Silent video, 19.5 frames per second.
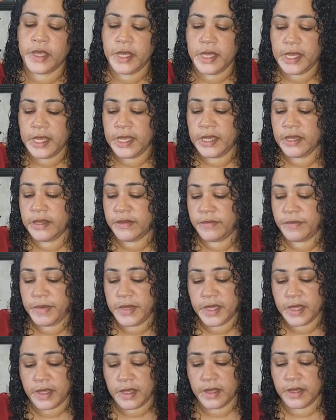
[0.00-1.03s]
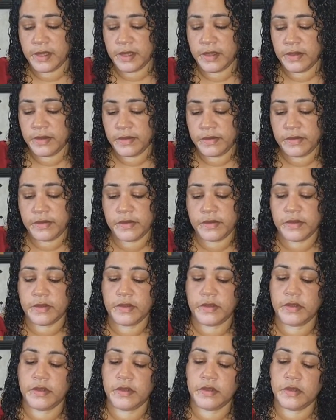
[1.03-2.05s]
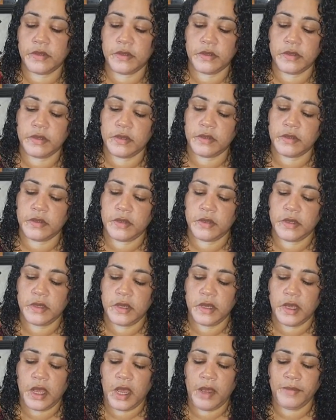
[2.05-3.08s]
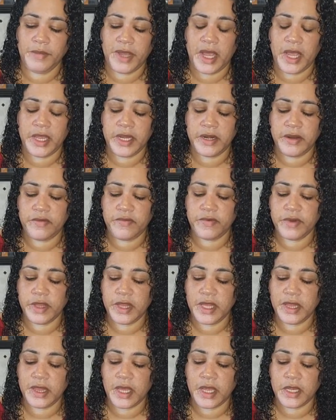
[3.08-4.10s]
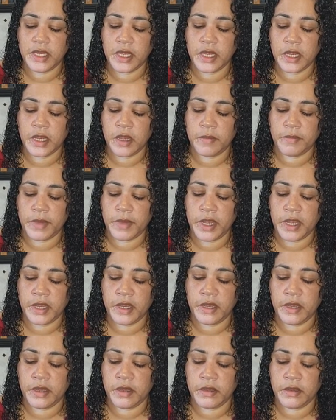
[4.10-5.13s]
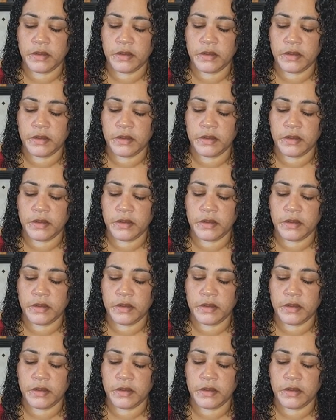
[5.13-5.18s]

is because I'm kind of really liking my